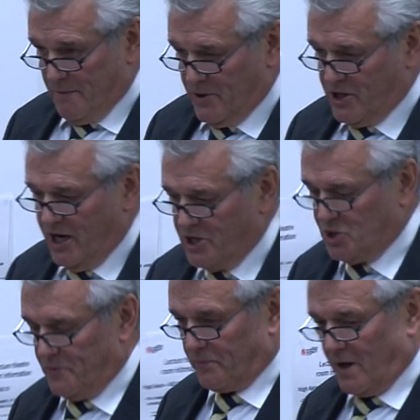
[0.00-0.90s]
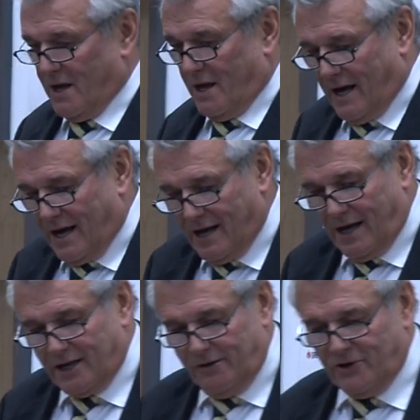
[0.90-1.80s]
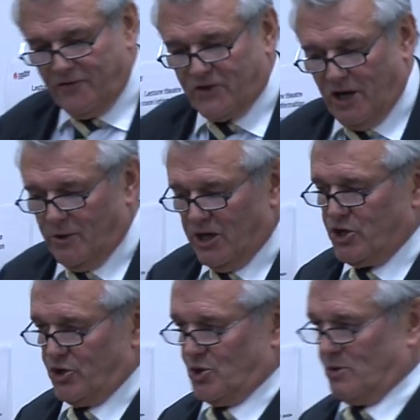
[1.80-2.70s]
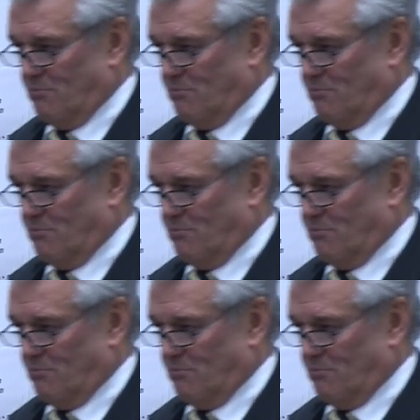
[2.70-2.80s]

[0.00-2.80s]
because I don't know if coalition's a